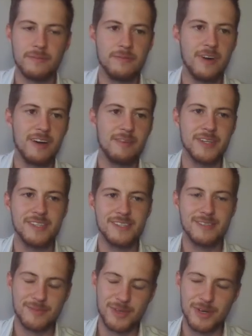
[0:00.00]
5 meters,
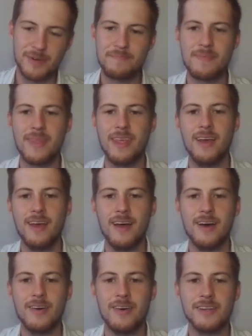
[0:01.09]
sorry.
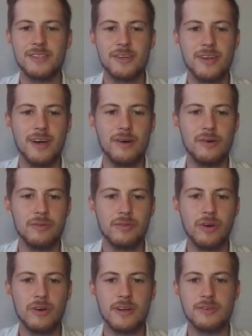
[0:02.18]
Alright, so now we've
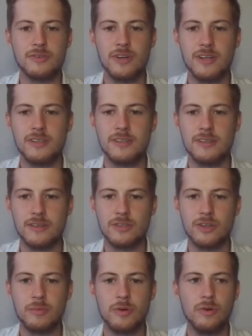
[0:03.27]
got our truss, our
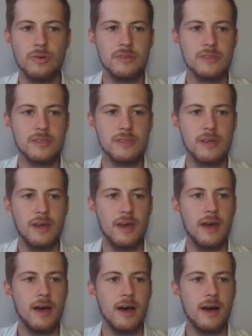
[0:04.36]
top chords,
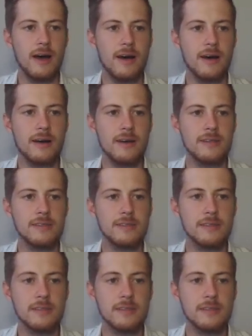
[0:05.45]
and